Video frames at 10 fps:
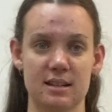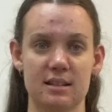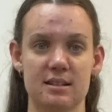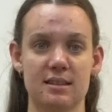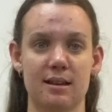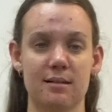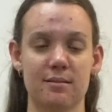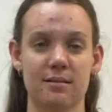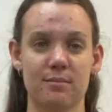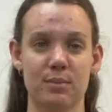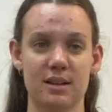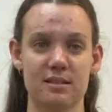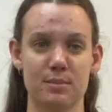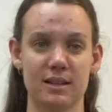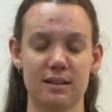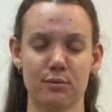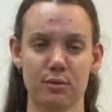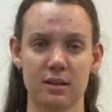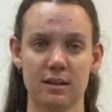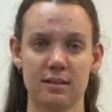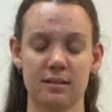into that basement level there.